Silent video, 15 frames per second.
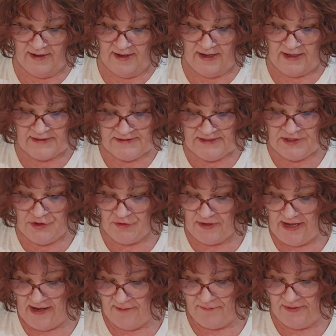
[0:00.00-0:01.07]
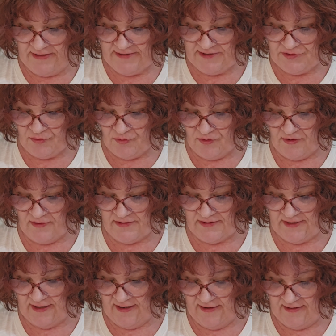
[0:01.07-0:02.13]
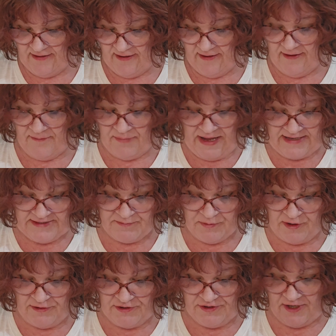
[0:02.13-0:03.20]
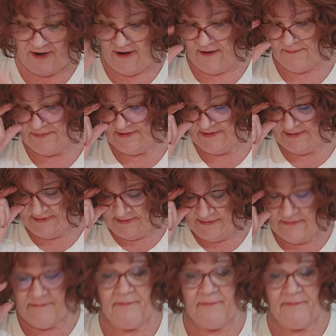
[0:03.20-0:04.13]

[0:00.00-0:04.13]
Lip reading: hunting or camping stores like Bass Pro Shops,